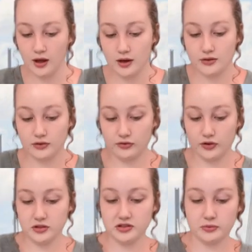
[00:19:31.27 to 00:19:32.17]
So
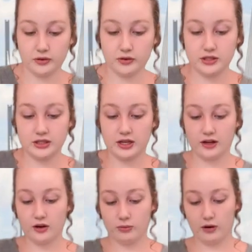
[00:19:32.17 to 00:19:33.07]
first, we're going to
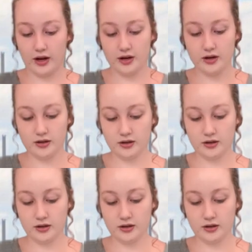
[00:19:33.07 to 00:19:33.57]
take our wire